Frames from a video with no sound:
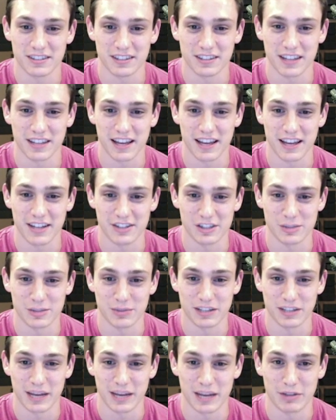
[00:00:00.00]
that just
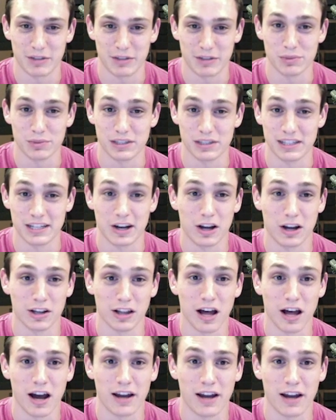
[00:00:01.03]
became completely
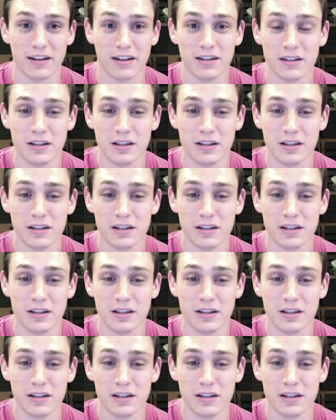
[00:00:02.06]
online.